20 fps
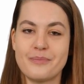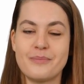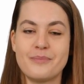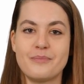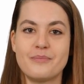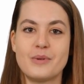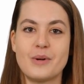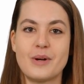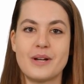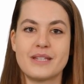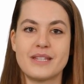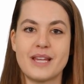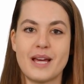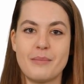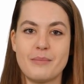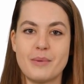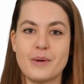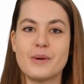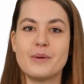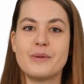For
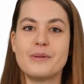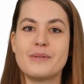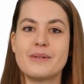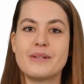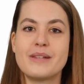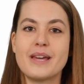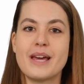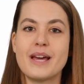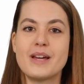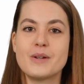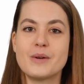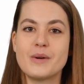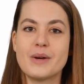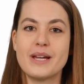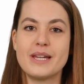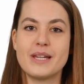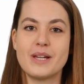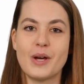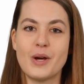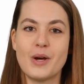example, schedule
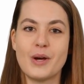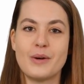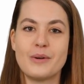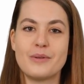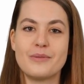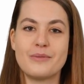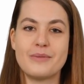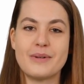a call,